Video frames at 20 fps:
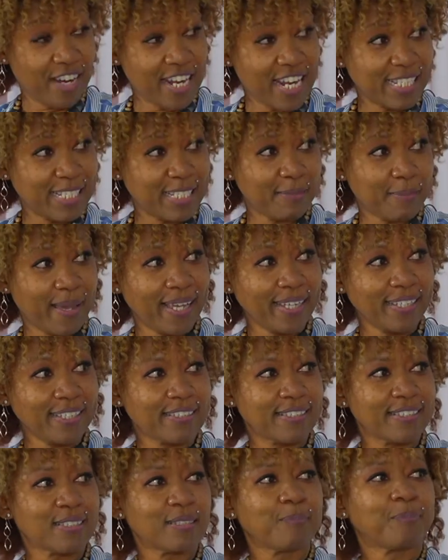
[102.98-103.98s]
aspect,
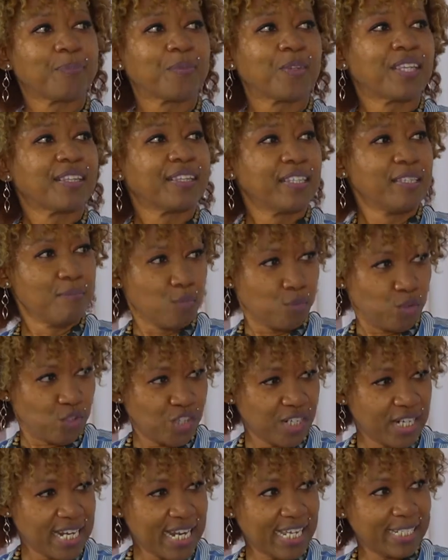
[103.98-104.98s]
the
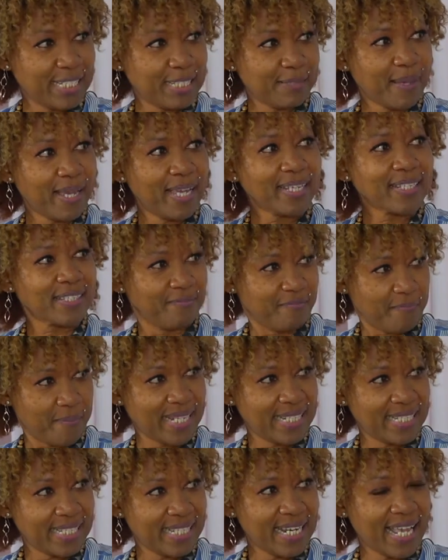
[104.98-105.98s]
emotional aspects of
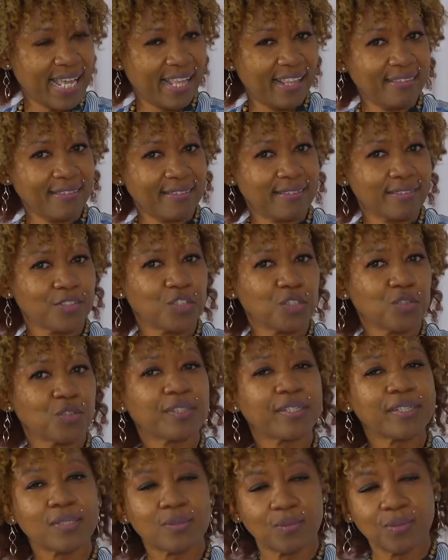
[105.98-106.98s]
mental health. You know,
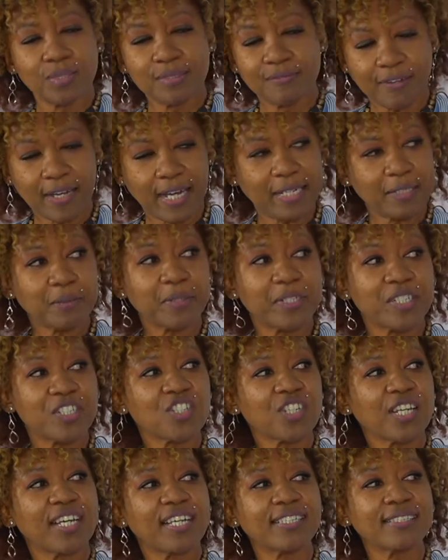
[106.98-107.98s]
they do
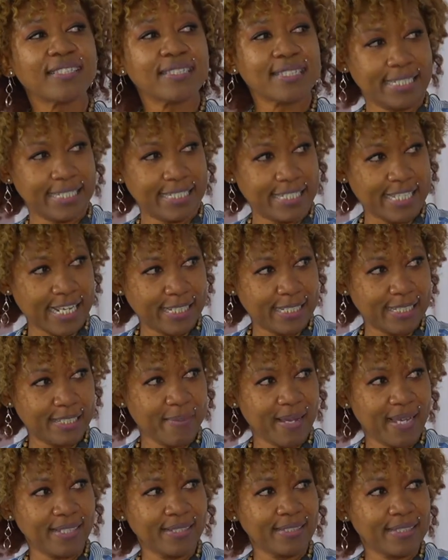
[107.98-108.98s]
evaluations,
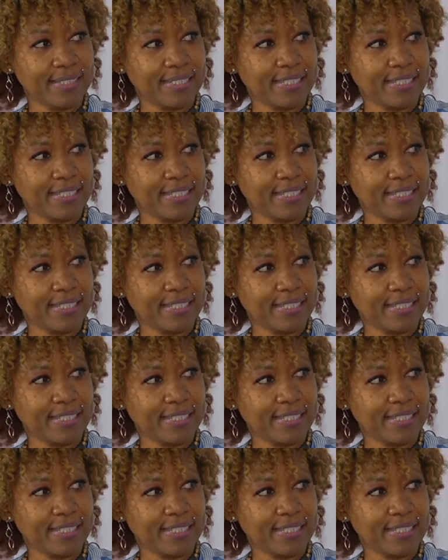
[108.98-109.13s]
assessments,